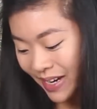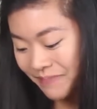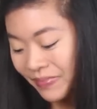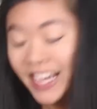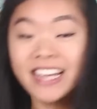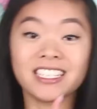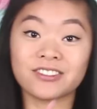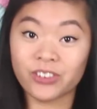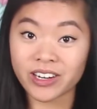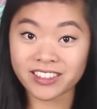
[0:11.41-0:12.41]
but it is
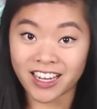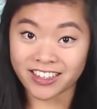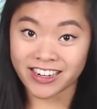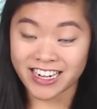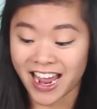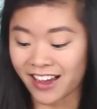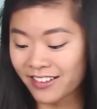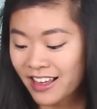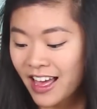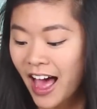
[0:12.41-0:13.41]
4 o'clock right
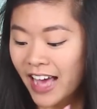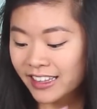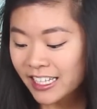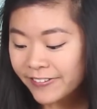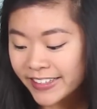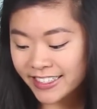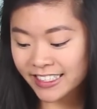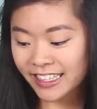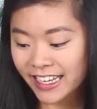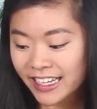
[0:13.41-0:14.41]
now. I leave for
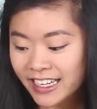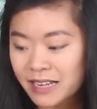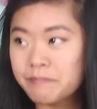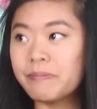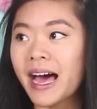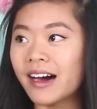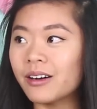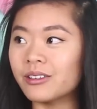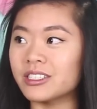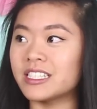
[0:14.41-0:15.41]
Disneyland in
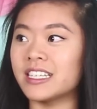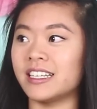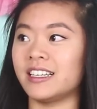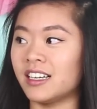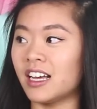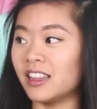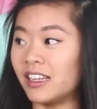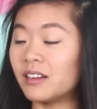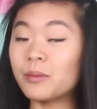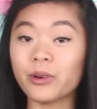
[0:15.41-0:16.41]
about a
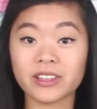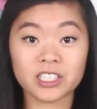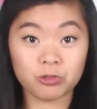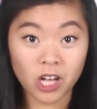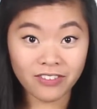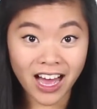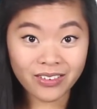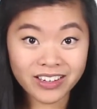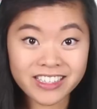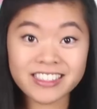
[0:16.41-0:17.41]
little more than 12
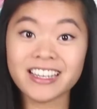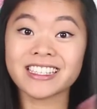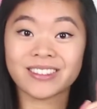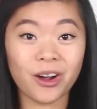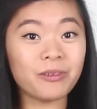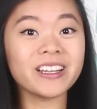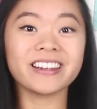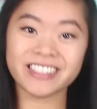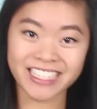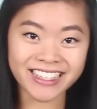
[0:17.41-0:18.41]
hours. So hopefully
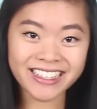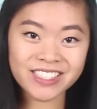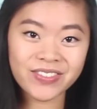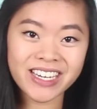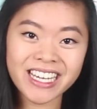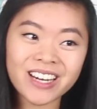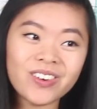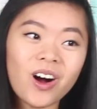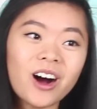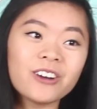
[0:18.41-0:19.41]
you're seeing this video
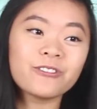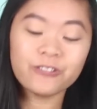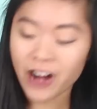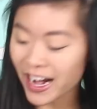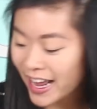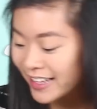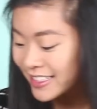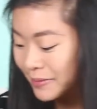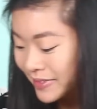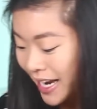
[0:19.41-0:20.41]
on Friday,
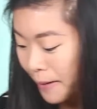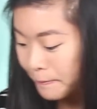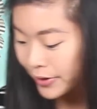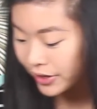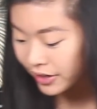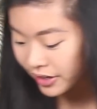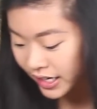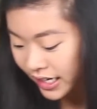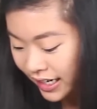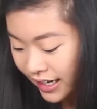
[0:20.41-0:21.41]

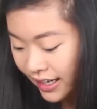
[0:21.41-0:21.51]
September,